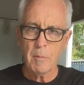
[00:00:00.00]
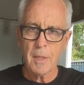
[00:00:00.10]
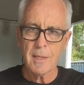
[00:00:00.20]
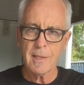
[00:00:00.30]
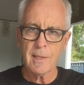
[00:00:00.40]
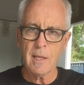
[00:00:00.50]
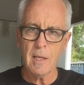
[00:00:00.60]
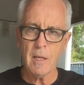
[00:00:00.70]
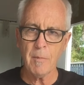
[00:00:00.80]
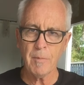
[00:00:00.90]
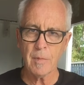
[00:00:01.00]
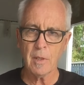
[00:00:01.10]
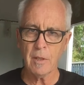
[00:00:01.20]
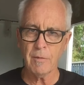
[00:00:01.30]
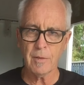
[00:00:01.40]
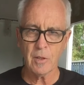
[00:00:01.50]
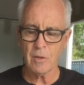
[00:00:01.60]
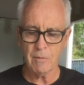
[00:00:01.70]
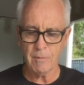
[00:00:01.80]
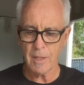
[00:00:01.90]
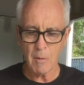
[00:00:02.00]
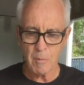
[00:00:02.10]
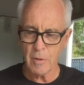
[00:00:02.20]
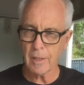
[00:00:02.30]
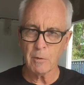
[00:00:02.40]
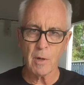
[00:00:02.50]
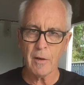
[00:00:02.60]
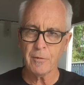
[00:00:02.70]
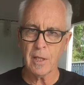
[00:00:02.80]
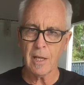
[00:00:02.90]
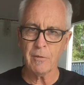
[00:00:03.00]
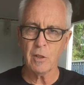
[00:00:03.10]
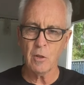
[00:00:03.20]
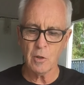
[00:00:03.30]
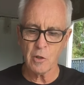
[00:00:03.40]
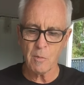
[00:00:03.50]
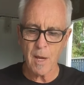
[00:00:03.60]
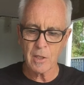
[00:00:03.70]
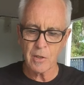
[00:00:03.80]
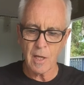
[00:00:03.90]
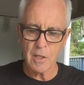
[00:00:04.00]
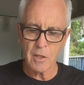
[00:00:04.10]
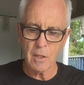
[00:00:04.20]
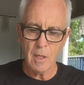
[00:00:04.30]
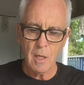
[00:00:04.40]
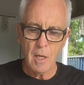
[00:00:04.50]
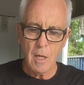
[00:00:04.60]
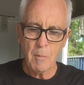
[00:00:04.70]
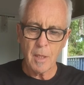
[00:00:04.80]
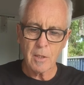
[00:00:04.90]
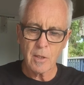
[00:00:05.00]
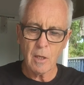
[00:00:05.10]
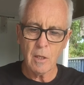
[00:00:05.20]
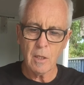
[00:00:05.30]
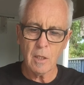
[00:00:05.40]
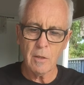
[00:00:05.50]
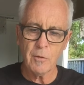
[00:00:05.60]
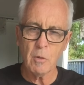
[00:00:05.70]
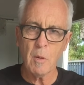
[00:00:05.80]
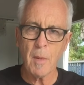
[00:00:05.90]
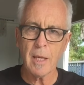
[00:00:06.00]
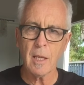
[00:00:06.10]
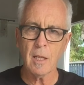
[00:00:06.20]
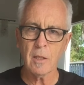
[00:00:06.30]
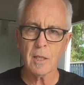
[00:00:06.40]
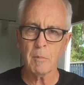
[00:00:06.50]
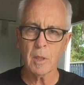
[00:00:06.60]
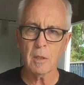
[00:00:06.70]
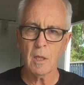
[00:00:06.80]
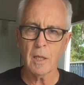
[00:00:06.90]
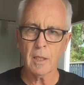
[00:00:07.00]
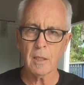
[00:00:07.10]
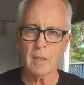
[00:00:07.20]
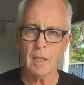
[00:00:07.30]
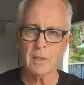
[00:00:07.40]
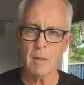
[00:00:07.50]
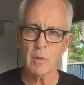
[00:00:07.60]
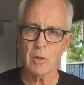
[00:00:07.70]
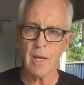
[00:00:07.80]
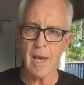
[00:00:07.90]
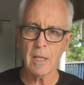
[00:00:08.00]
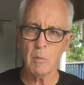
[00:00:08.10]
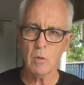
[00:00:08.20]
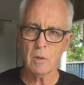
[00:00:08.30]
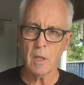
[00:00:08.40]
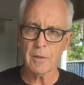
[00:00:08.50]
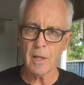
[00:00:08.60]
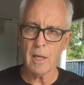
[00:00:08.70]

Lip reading: pieces here that they're really rough. You're going to have to use your imagination. But say if you were making something like some sort of animal like